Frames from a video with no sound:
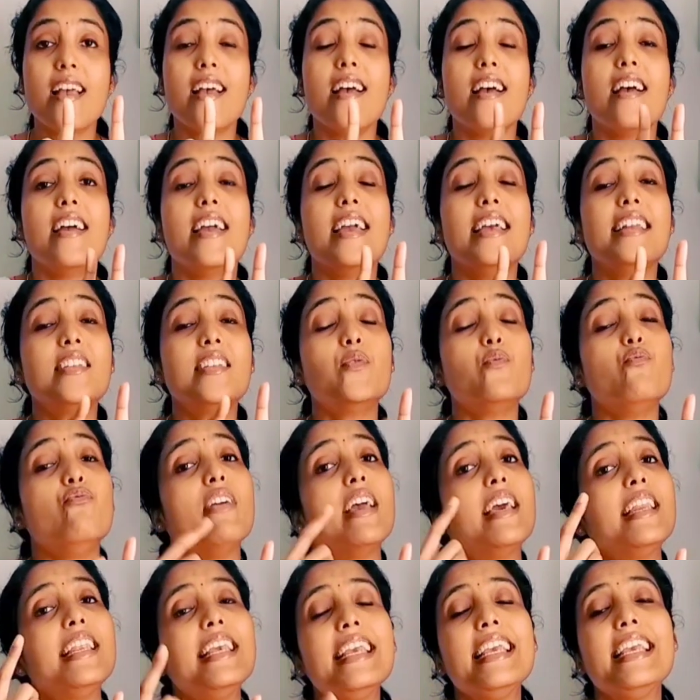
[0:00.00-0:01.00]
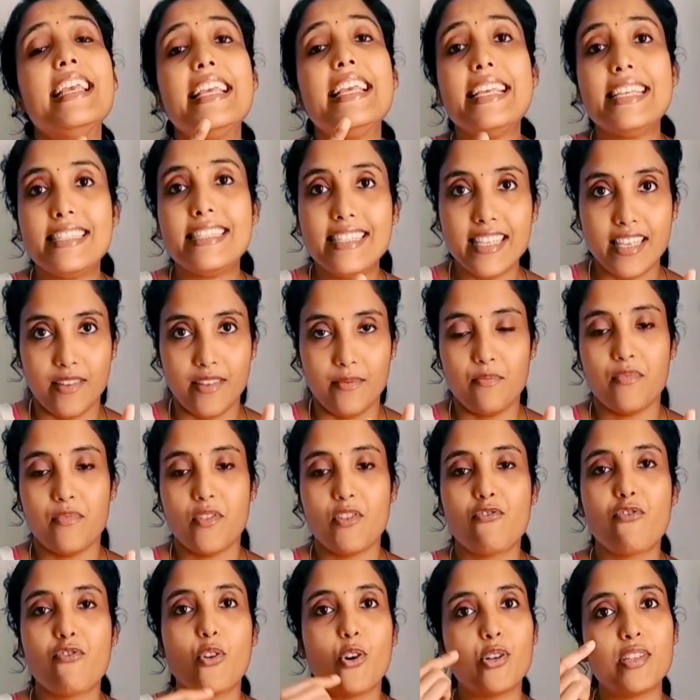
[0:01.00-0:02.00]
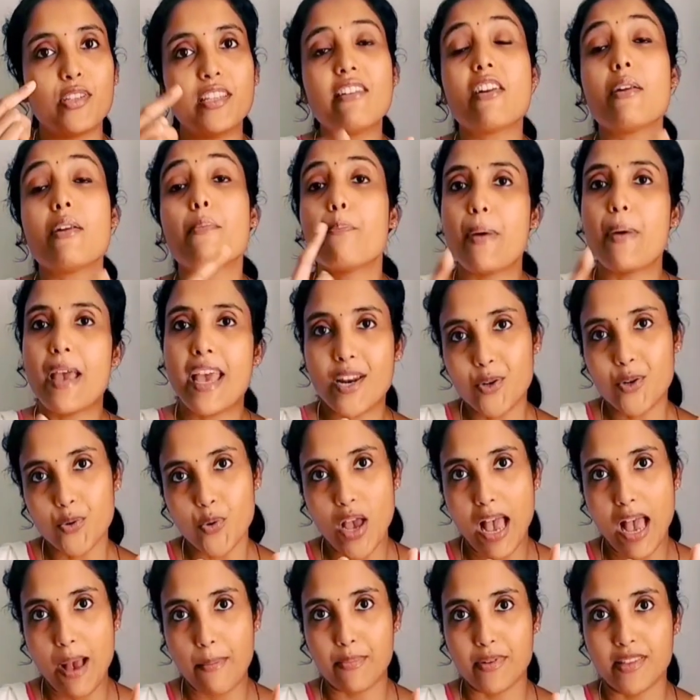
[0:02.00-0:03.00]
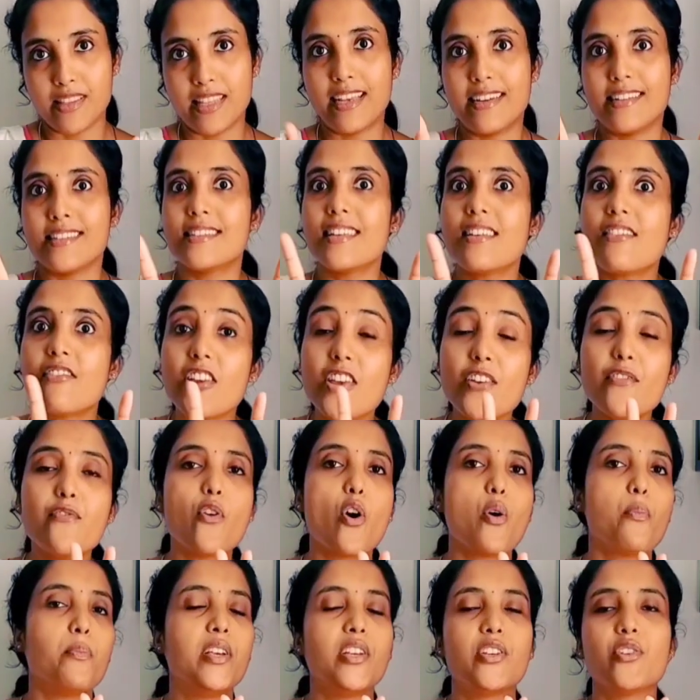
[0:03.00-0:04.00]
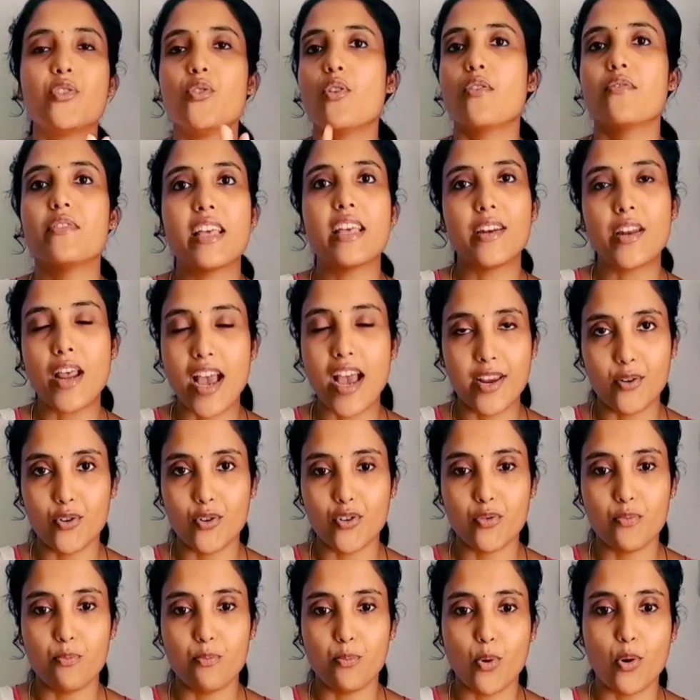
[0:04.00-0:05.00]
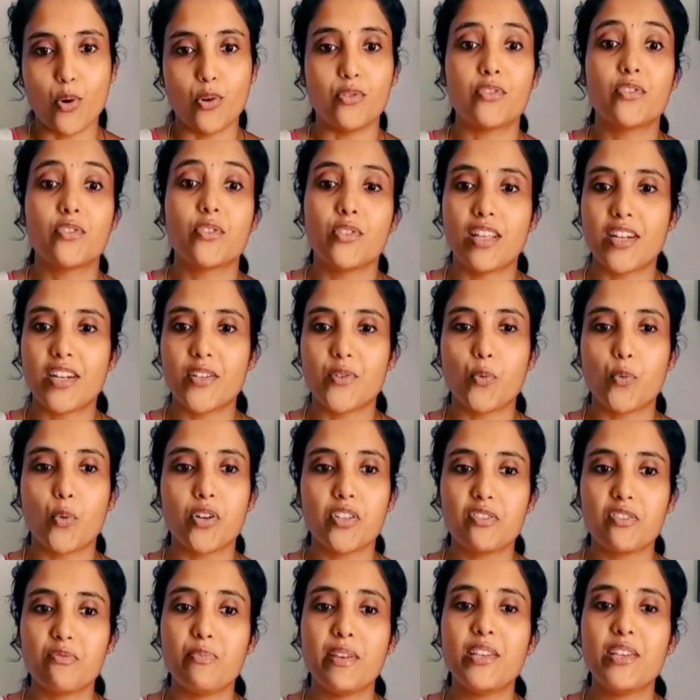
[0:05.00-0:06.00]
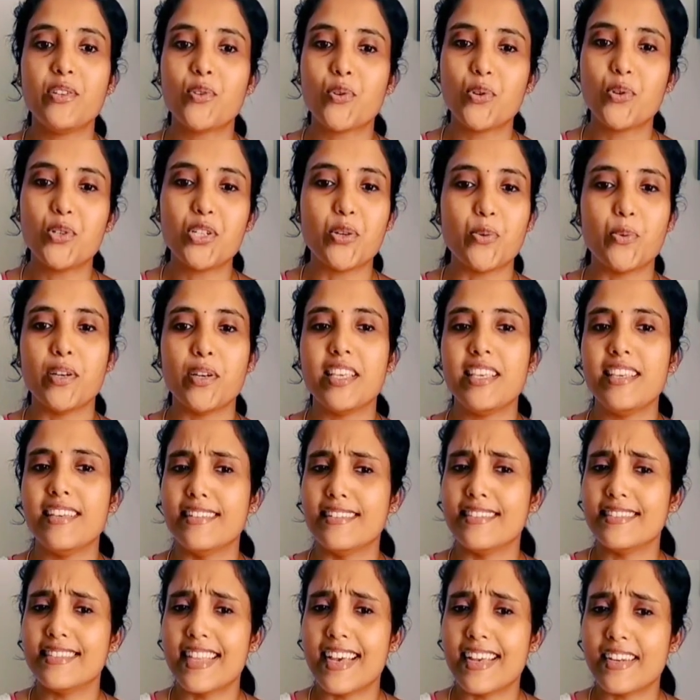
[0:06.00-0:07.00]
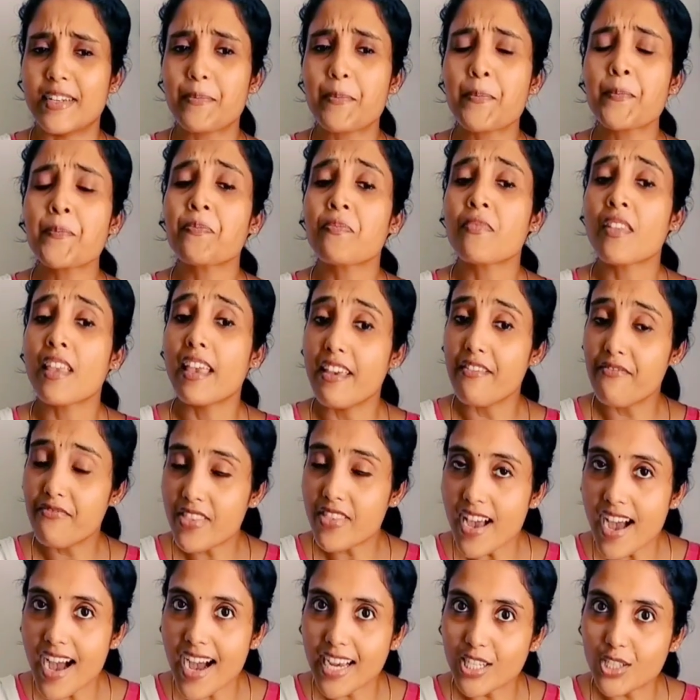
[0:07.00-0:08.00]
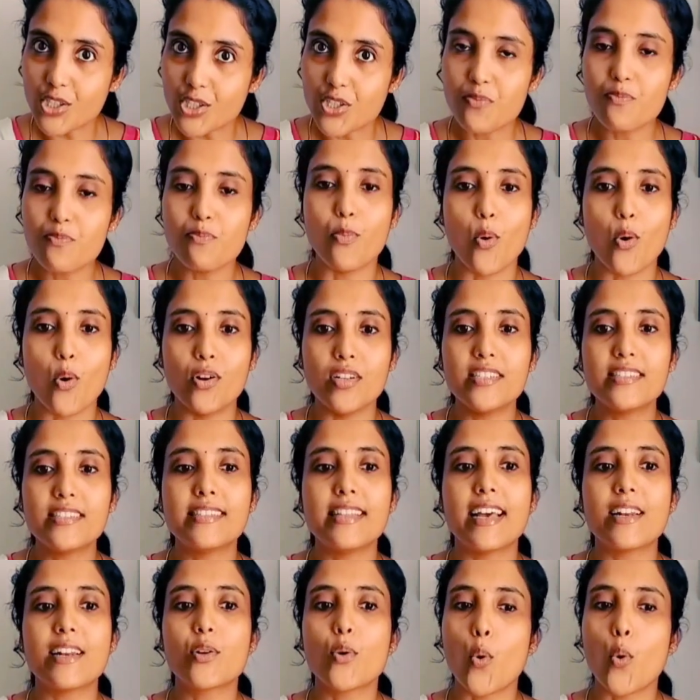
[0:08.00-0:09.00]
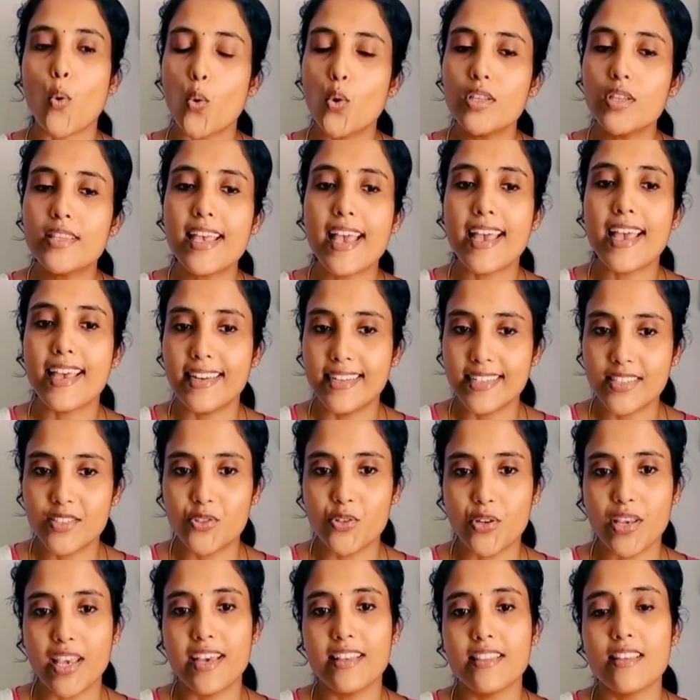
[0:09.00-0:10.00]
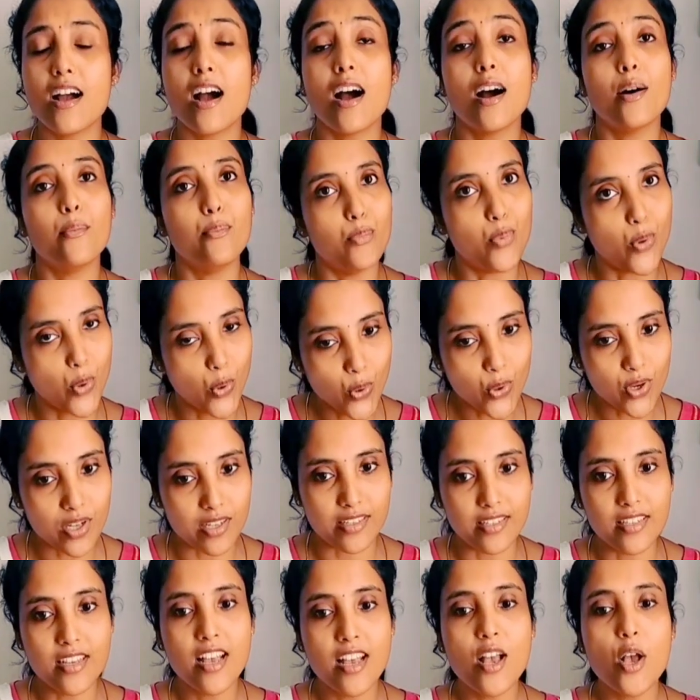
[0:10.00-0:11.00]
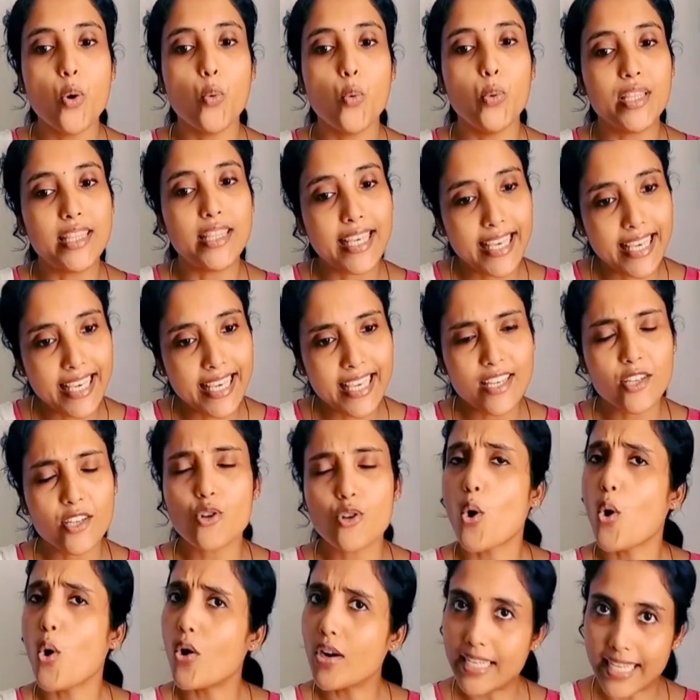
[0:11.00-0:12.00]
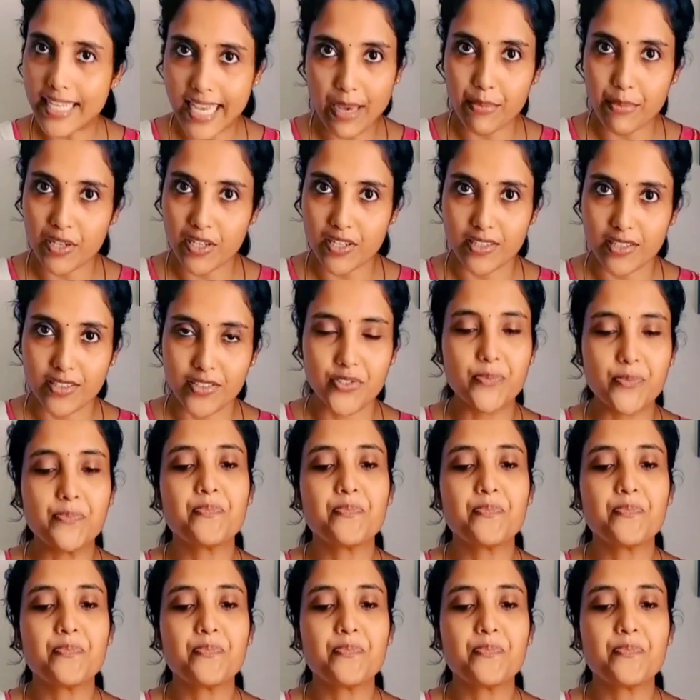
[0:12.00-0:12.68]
it is very easy for the repair to happen. That is the reformation of that hydrogen bond. So that is what is being told over here, that if the hydrogen bonds that hold the helix together are broken with heat or chemicals,